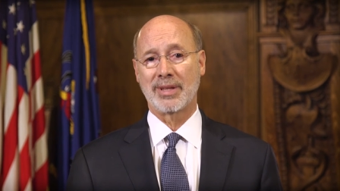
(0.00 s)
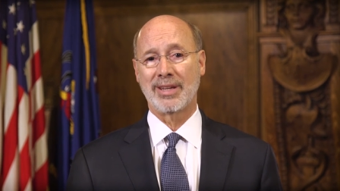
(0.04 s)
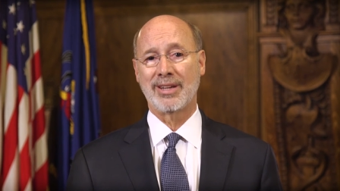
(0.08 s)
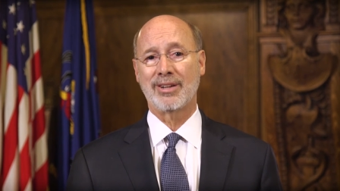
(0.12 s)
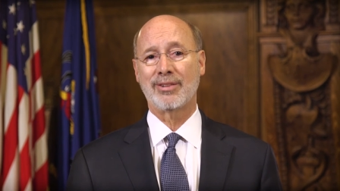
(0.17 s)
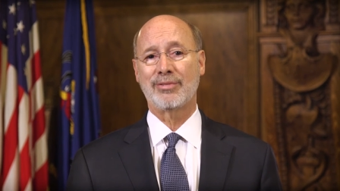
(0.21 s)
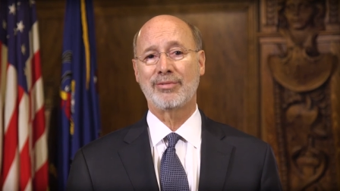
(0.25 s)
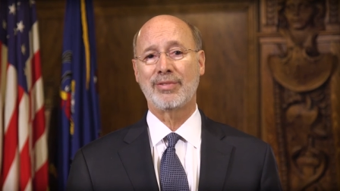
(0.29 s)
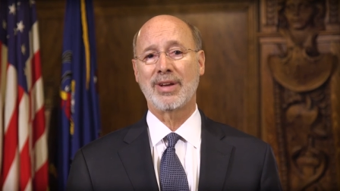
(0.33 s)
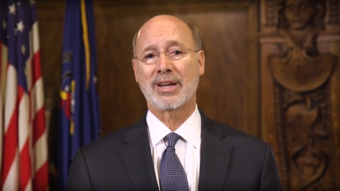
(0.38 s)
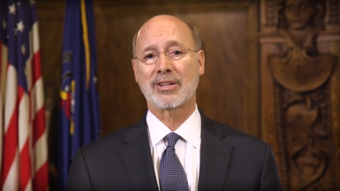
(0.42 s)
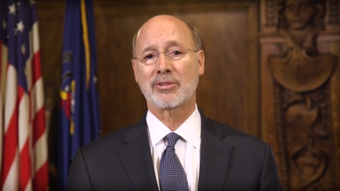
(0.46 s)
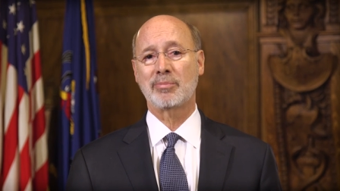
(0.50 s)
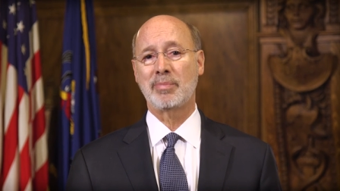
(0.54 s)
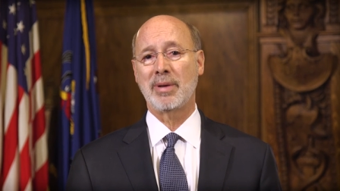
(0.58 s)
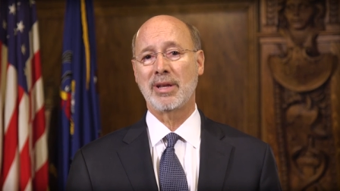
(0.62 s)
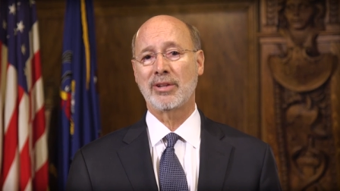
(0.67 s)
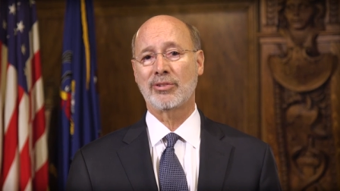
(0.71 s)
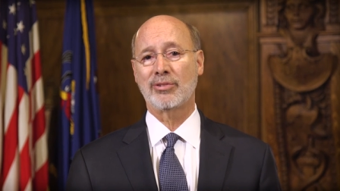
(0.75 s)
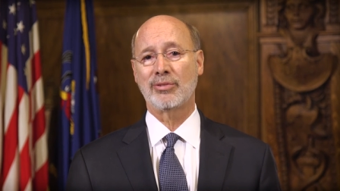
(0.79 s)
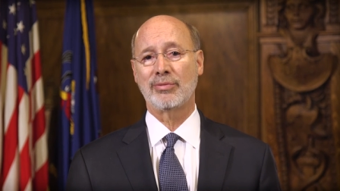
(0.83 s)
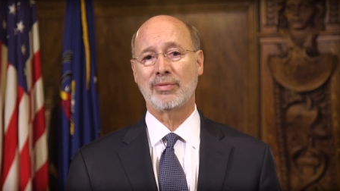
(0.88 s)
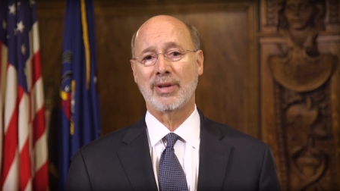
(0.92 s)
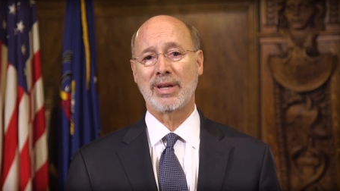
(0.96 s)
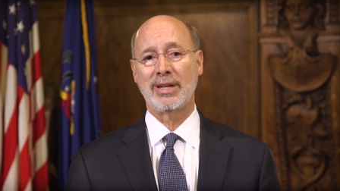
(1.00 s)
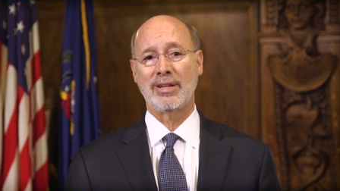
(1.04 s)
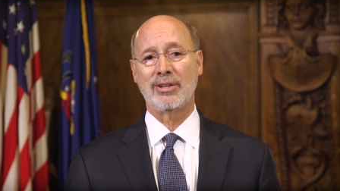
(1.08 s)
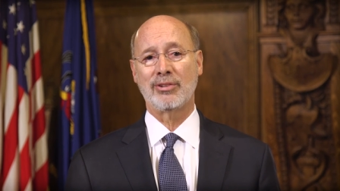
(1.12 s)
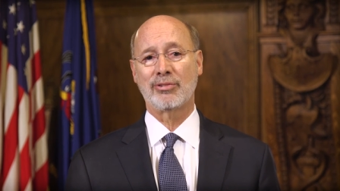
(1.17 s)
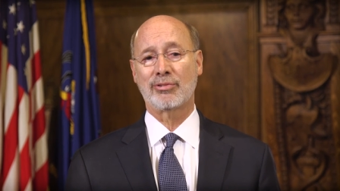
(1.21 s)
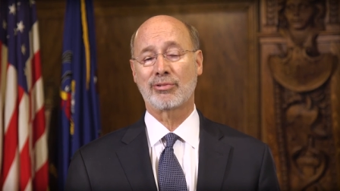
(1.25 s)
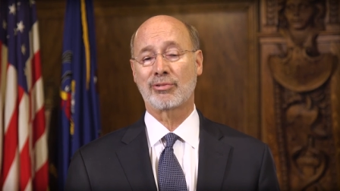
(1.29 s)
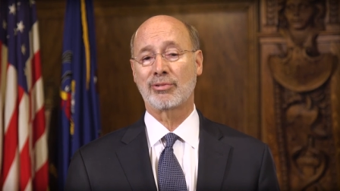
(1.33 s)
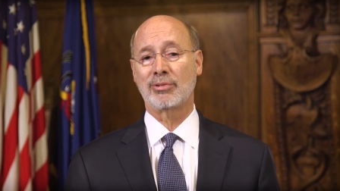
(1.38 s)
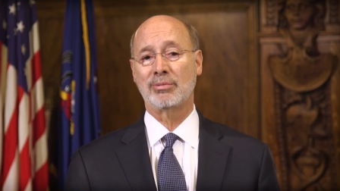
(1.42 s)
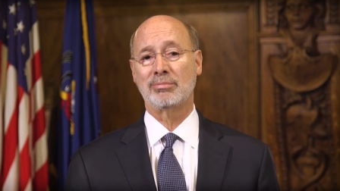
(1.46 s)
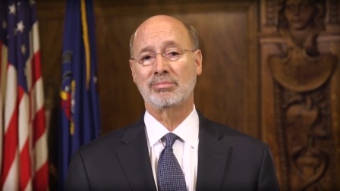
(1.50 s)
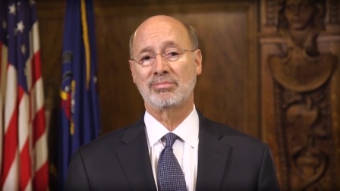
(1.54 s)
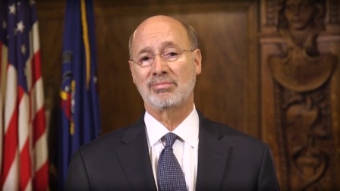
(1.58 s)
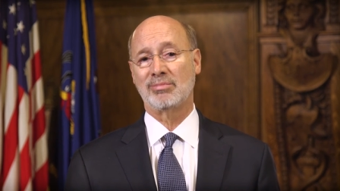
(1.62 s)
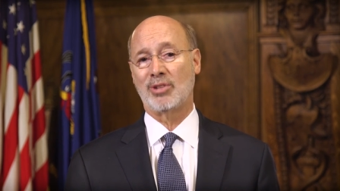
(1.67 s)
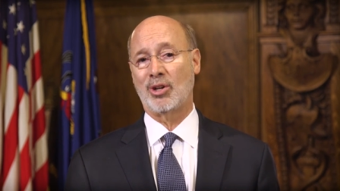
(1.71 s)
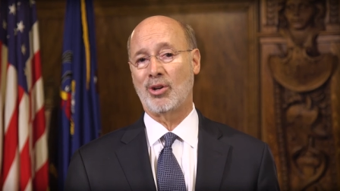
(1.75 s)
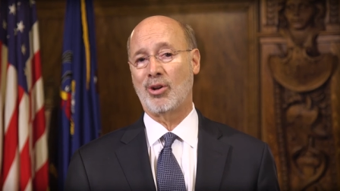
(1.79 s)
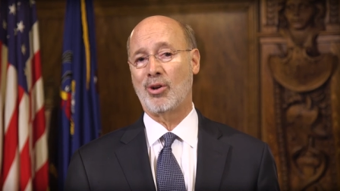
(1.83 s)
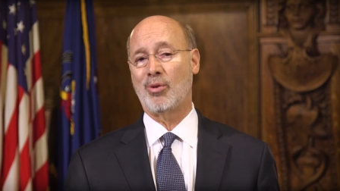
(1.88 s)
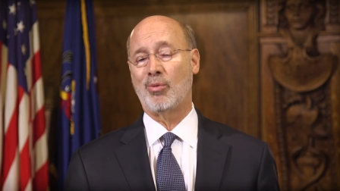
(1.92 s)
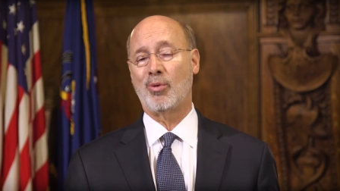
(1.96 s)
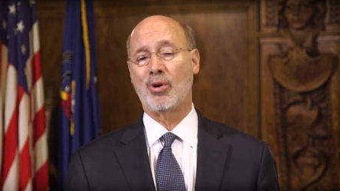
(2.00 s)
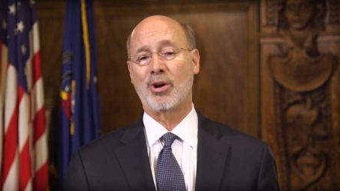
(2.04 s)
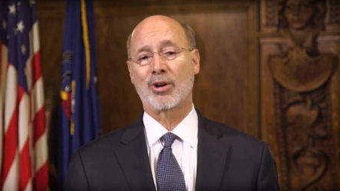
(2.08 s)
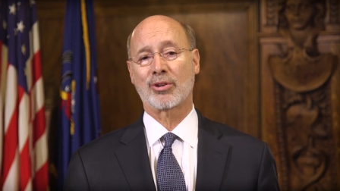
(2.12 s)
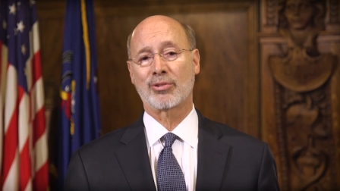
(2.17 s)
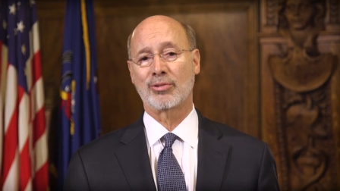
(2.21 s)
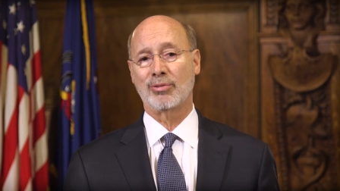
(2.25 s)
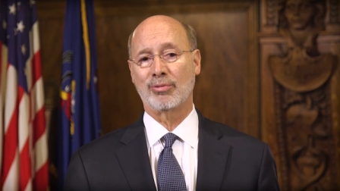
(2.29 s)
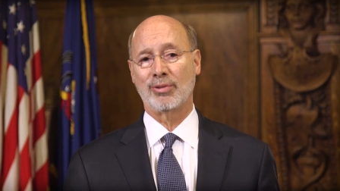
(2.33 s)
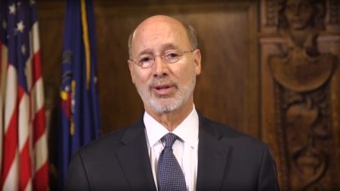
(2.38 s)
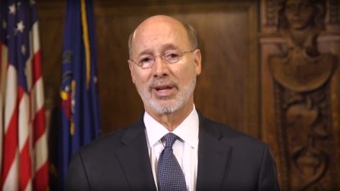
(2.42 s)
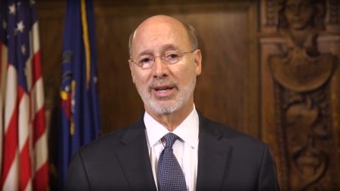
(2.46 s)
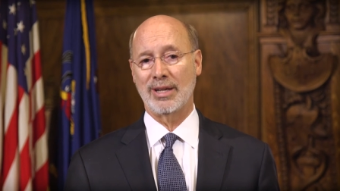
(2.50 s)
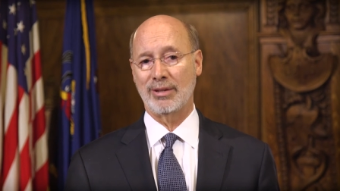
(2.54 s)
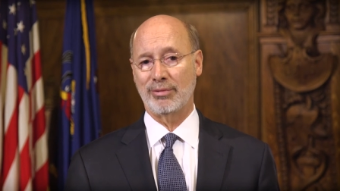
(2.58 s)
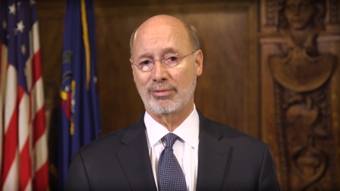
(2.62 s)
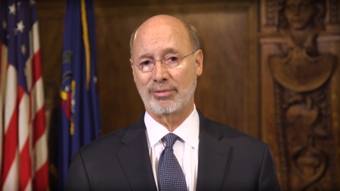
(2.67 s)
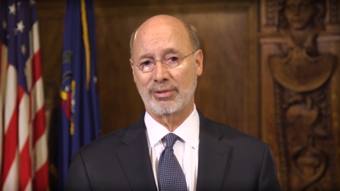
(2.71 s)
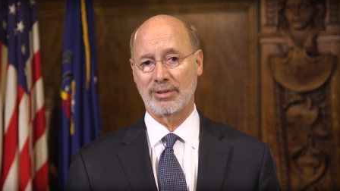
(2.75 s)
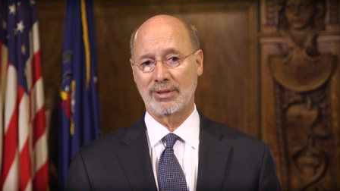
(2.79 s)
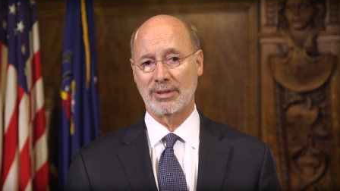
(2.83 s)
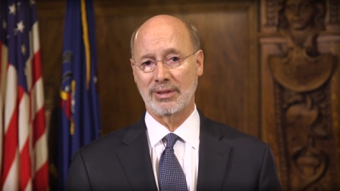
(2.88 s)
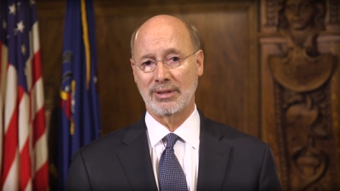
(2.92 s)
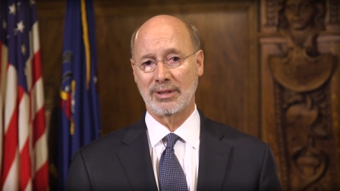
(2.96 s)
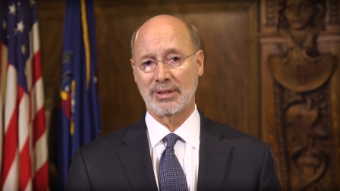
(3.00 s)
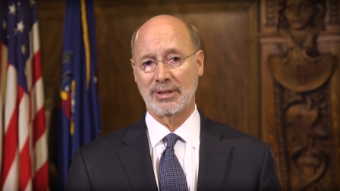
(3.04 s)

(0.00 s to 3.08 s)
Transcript: It affects Pennsylvanians from all walks of life.